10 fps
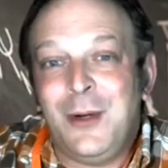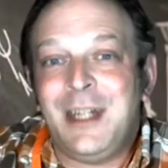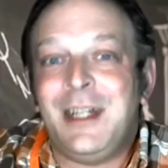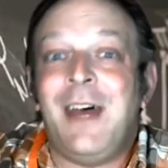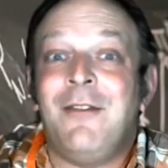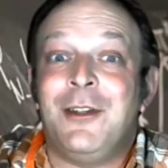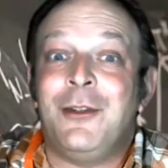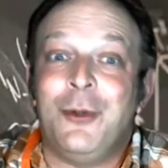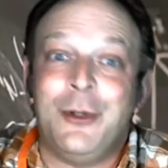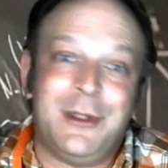actually haven't
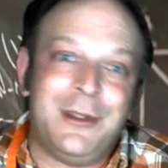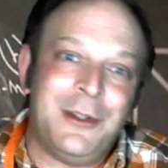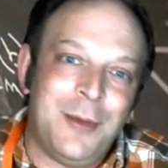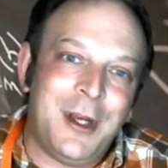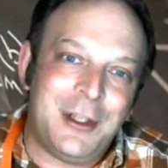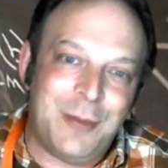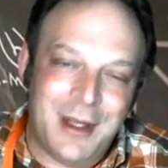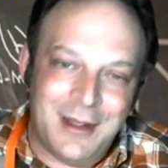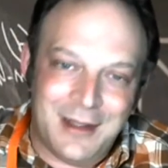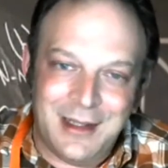talked too much
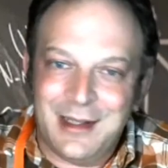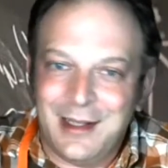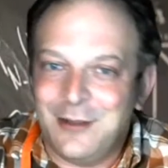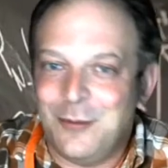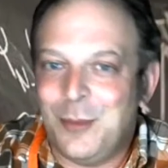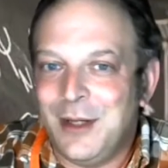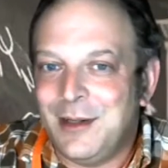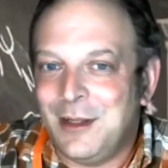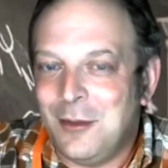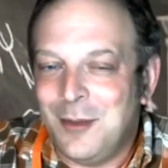about the details of
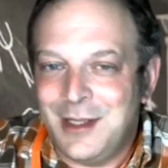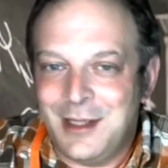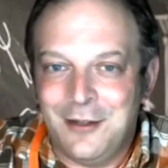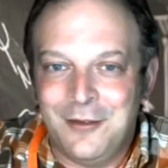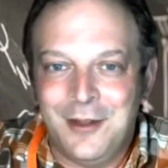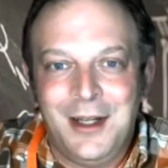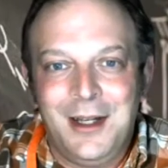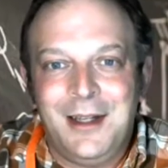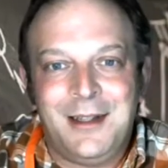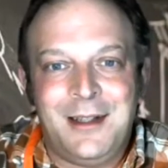Bell's theorem itself.
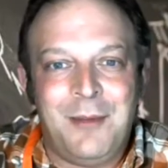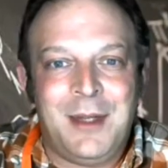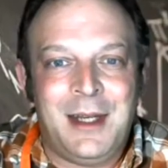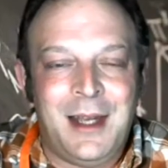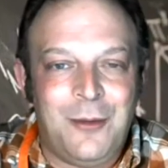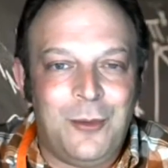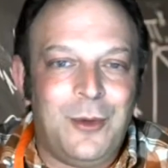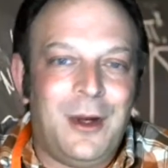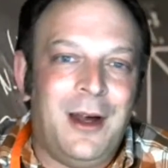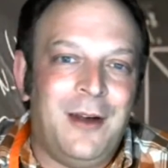It's something that
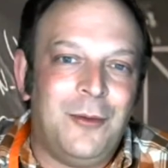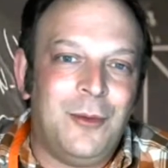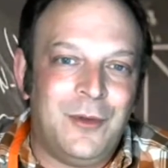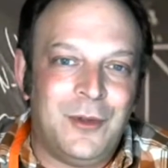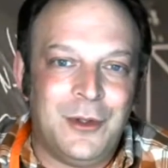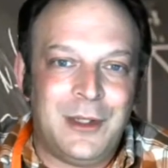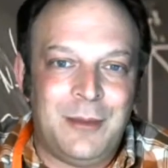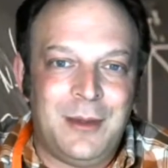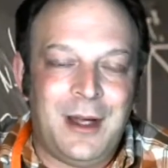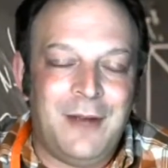
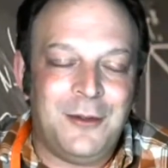I've